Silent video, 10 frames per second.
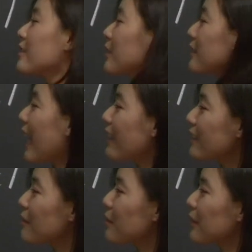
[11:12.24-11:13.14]
So that
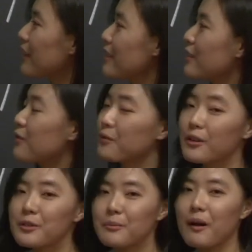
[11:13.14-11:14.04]
completes the
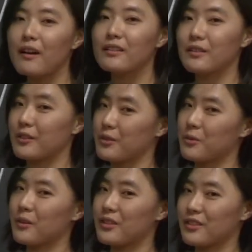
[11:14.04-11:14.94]
first part of this
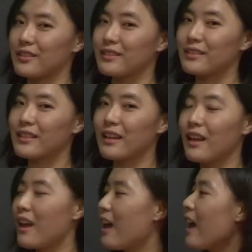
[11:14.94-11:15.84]
question.
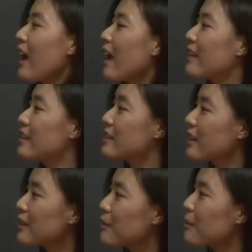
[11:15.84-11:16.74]
And the
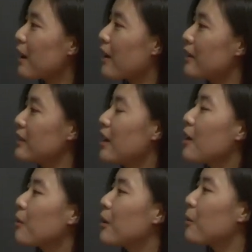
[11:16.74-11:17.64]
second part,
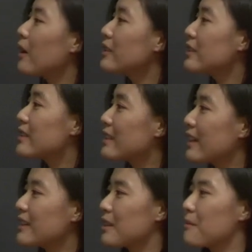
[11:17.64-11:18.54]
we want to
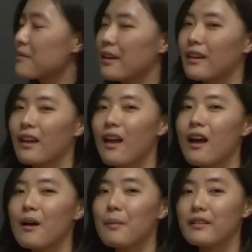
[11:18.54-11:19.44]
say something
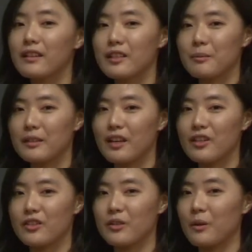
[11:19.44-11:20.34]
about the
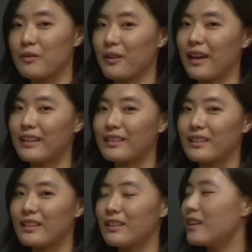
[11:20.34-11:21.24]
exponential of AT.